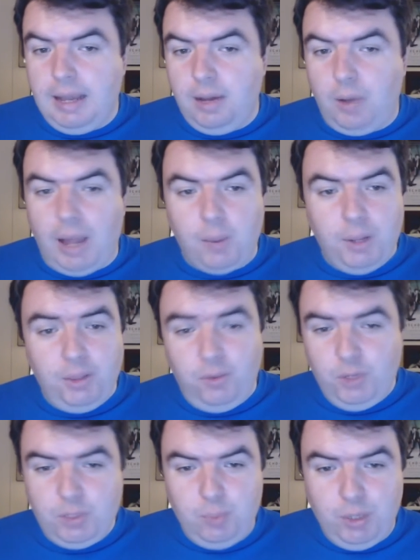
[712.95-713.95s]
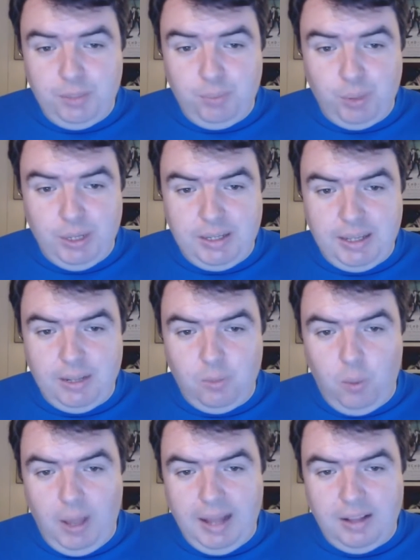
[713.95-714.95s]
Now, I read the first book in print,
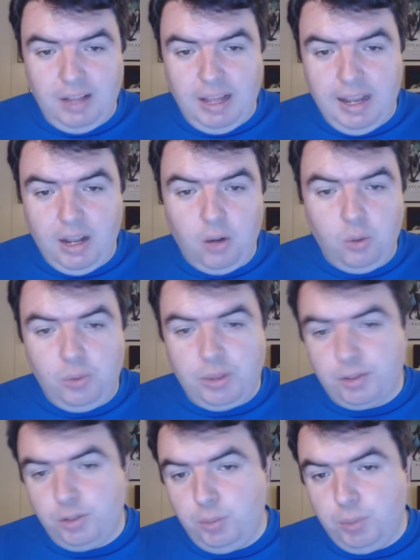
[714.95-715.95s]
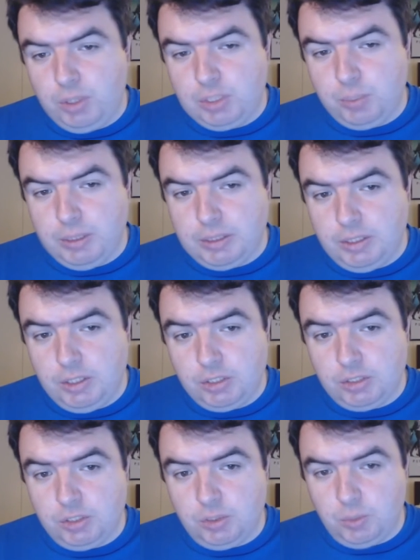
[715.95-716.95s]
and while I own the other two books as print
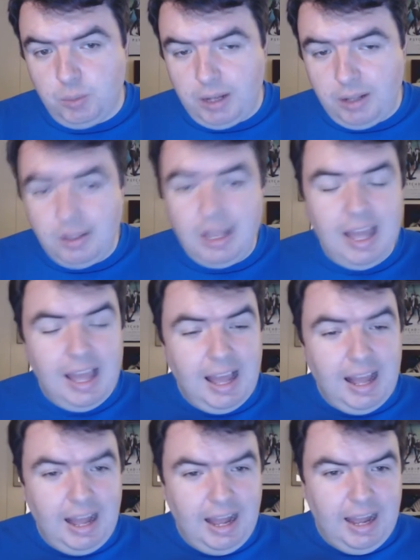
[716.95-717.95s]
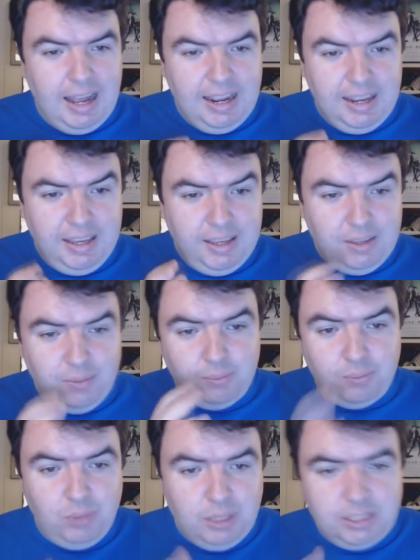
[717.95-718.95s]
editions as well, I
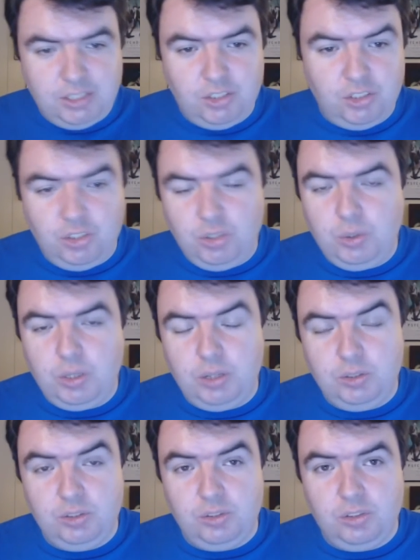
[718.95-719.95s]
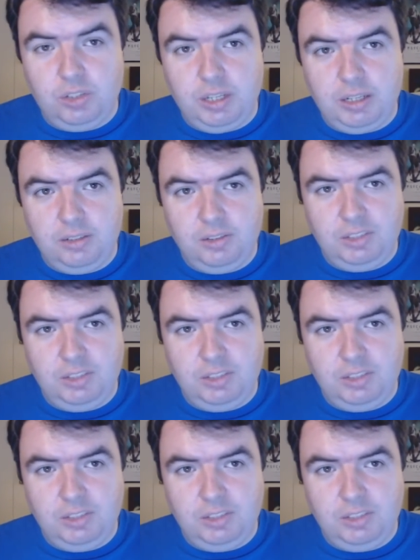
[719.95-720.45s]
listened to those the